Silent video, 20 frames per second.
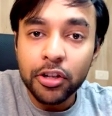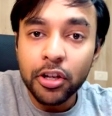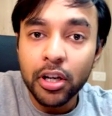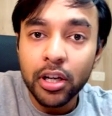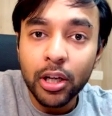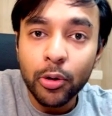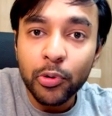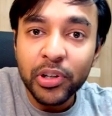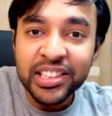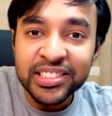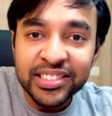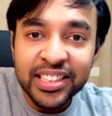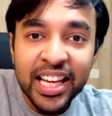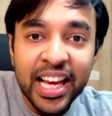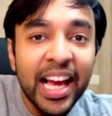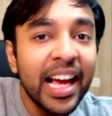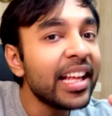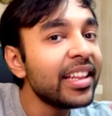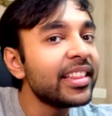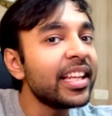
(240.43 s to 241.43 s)
your request
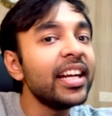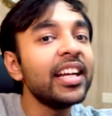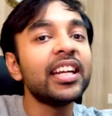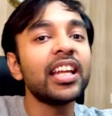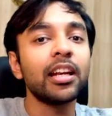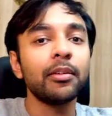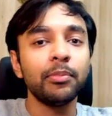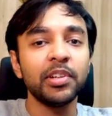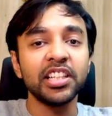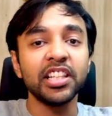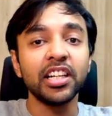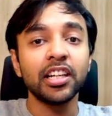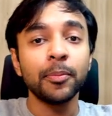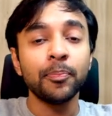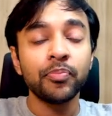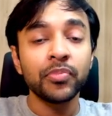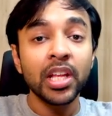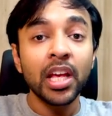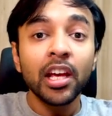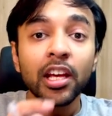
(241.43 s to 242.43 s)
and then done with it.
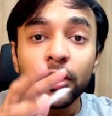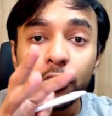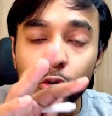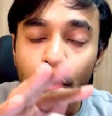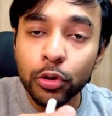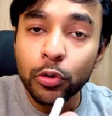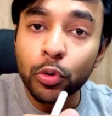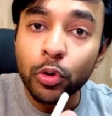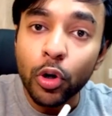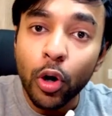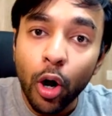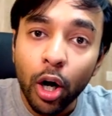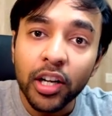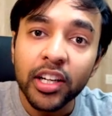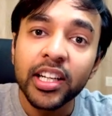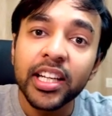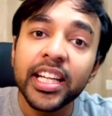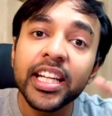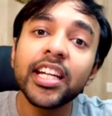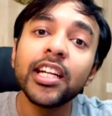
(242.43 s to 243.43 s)
You do not
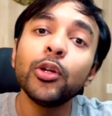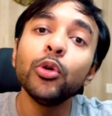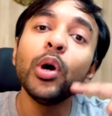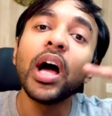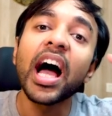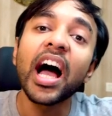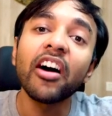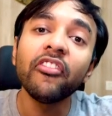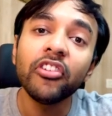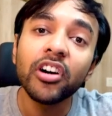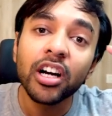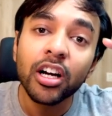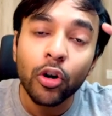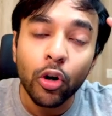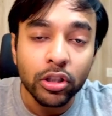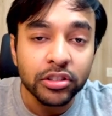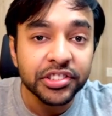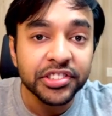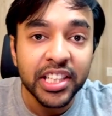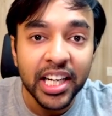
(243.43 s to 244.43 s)
need to have a
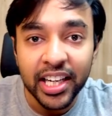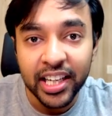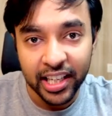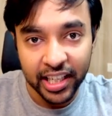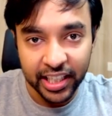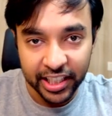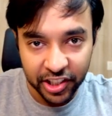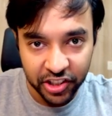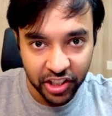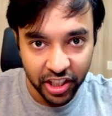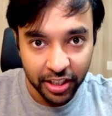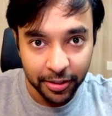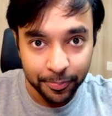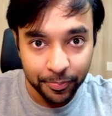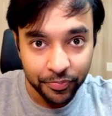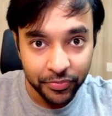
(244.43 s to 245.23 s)
constant connection.